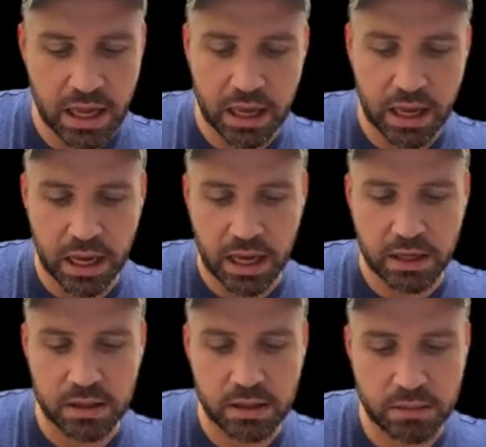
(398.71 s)

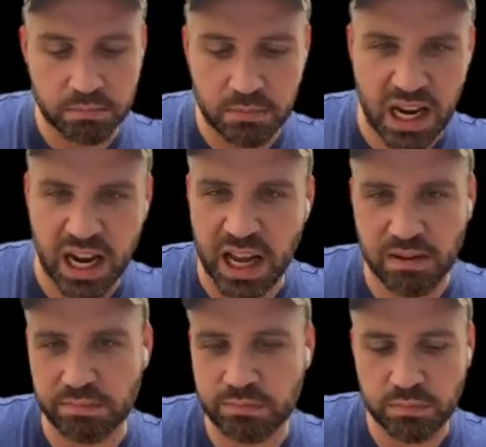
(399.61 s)
and I got
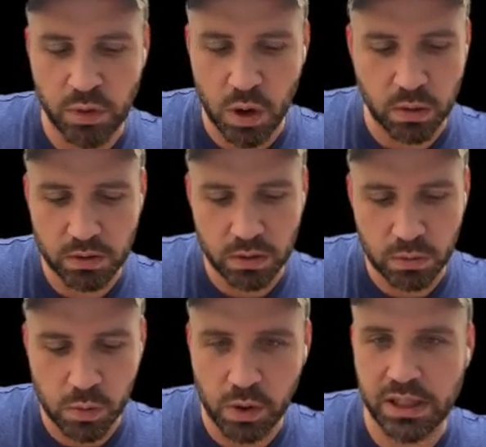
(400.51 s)
no
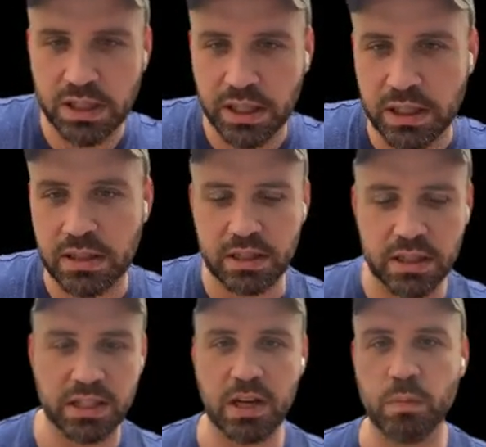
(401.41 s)
worries that this
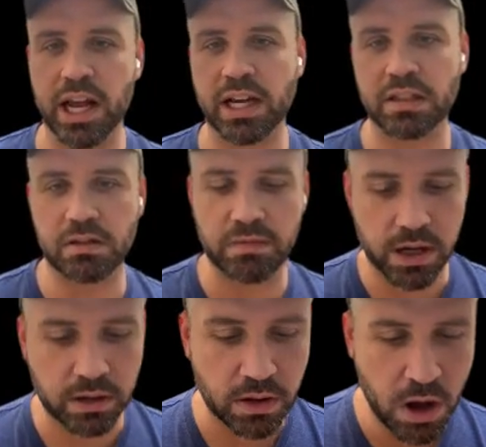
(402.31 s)
team would actually
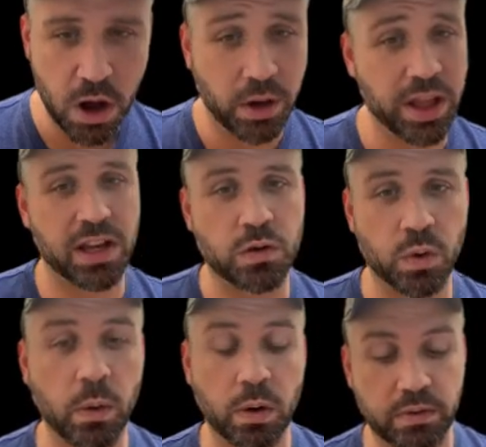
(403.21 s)
fail, or that this
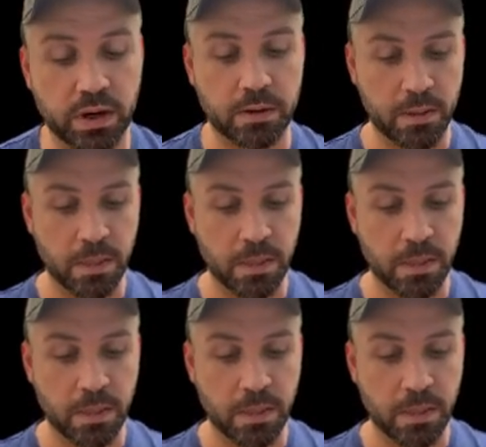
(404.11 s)
run would fail.